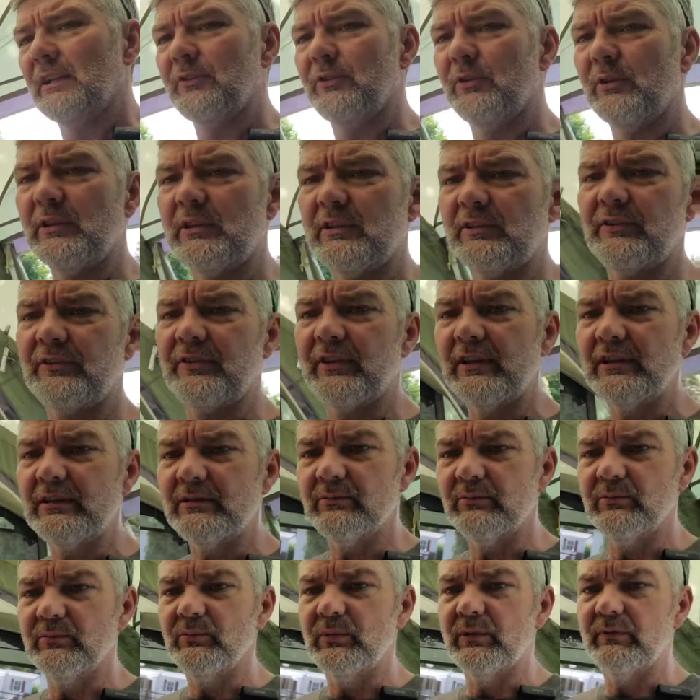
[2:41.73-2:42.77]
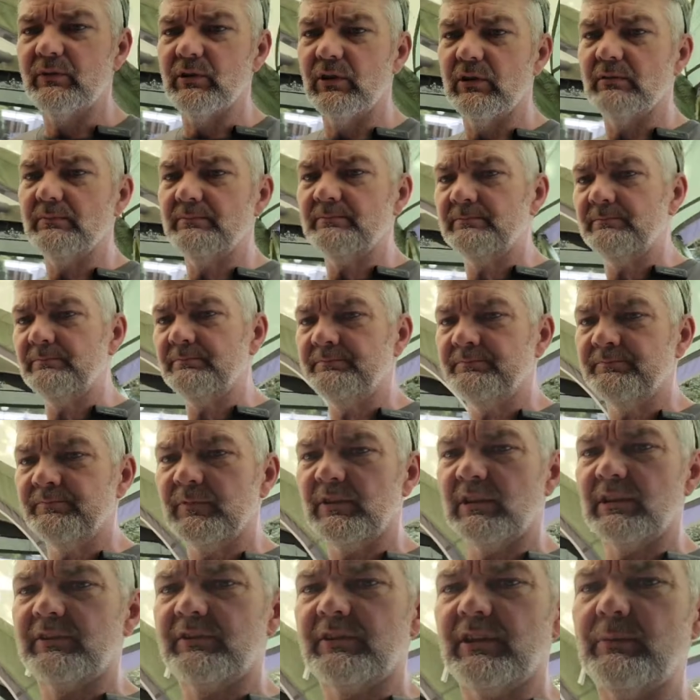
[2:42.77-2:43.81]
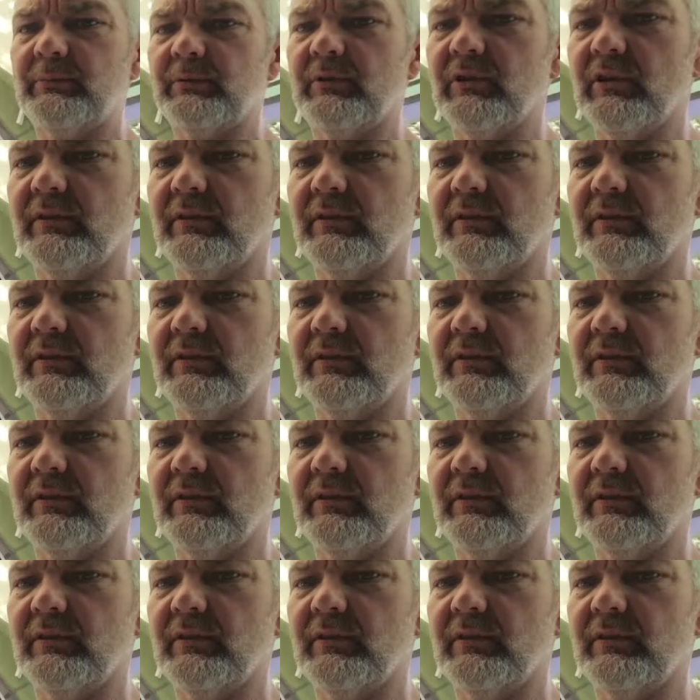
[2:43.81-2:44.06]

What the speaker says: So you can see we've got like I say, we've